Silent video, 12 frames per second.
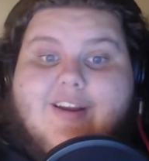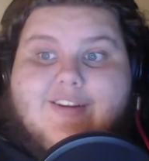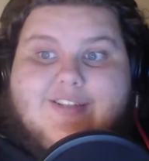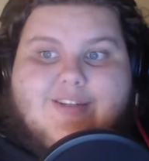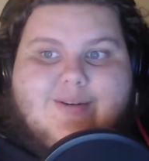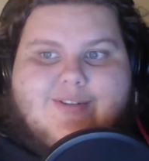
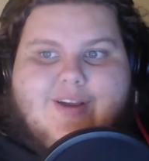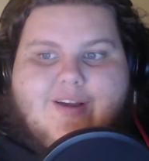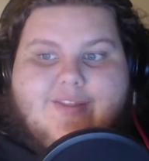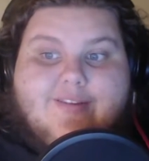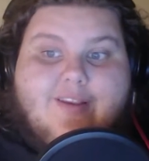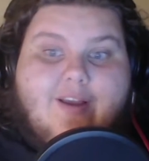She was all
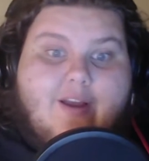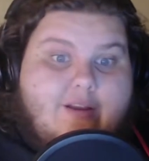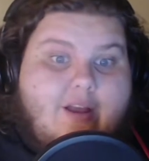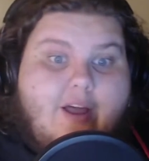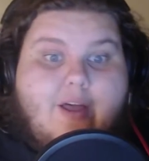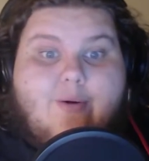this,
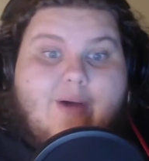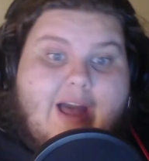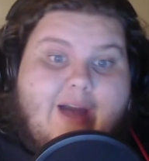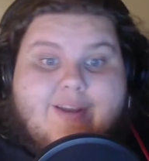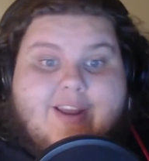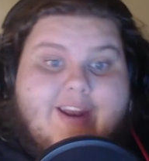oh,
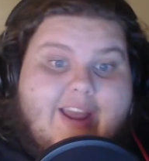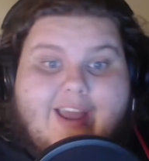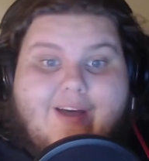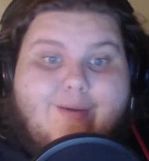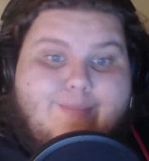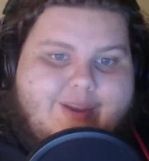how can I
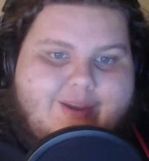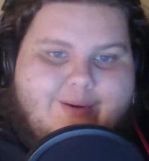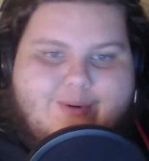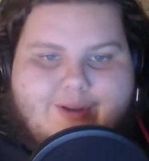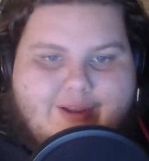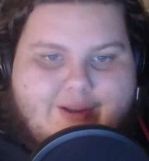help you?
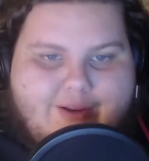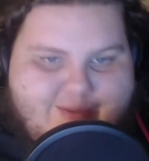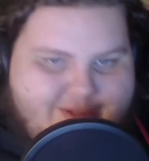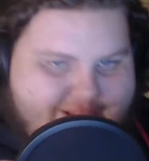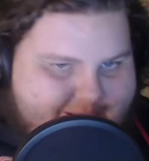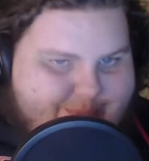And
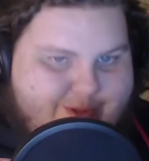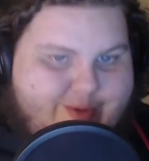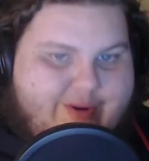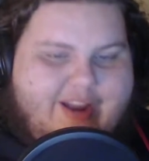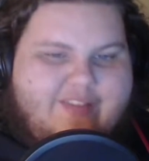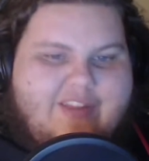like blue
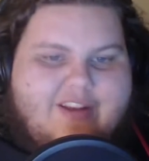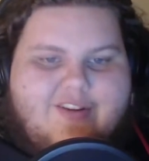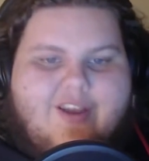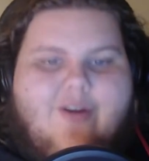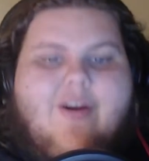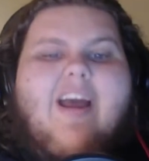hair, then
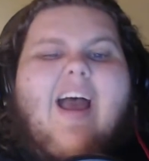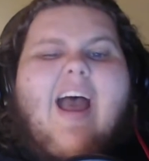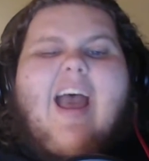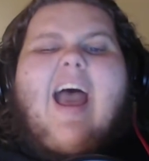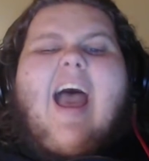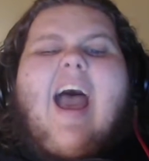go,
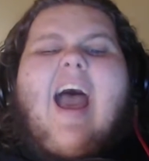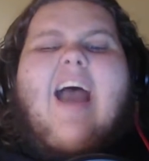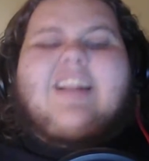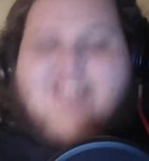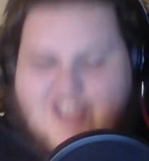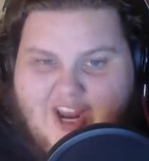
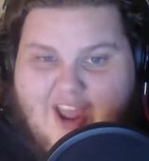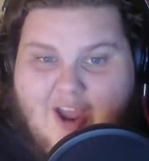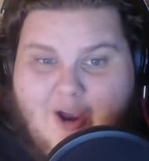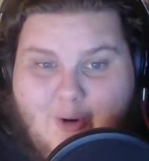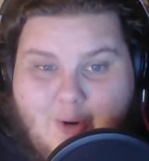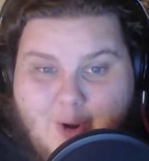
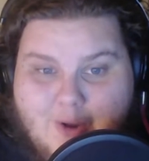achoo!